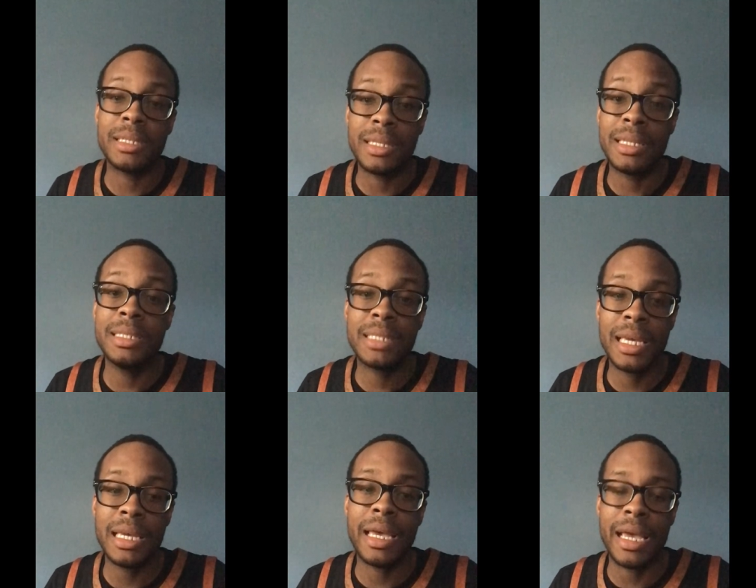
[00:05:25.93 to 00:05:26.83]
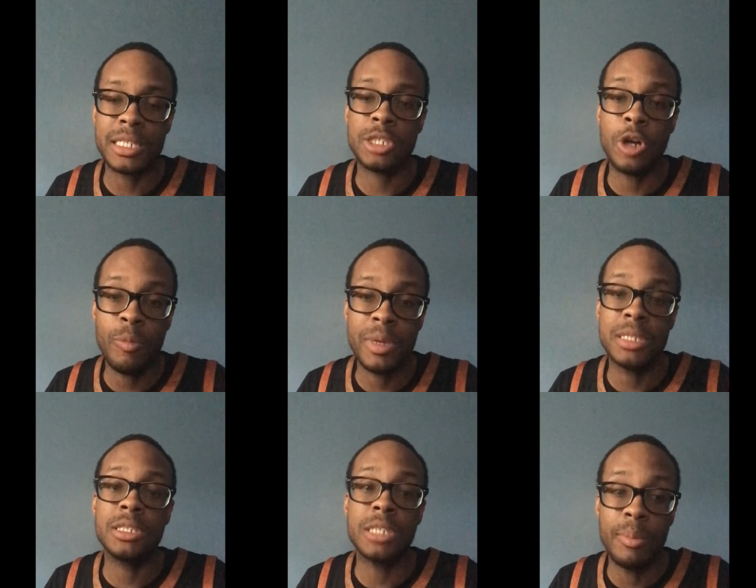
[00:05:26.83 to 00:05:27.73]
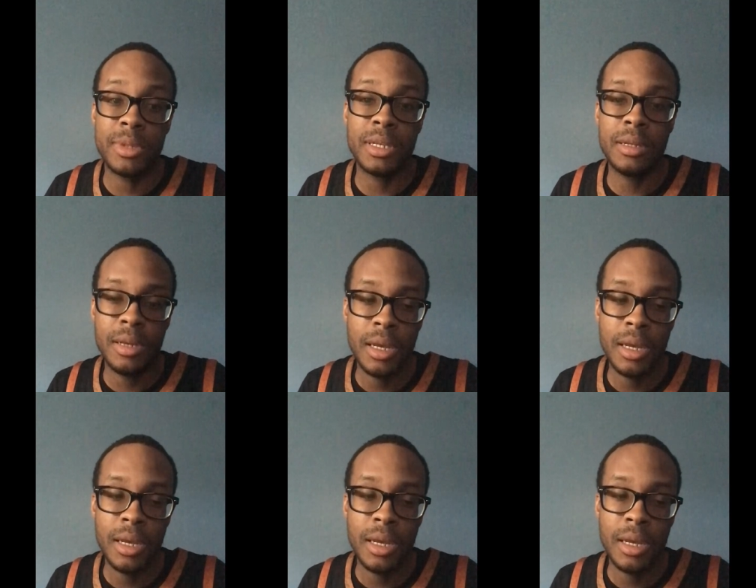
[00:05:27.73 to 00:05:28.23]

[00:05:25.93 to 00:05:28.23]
this kid has shown me something,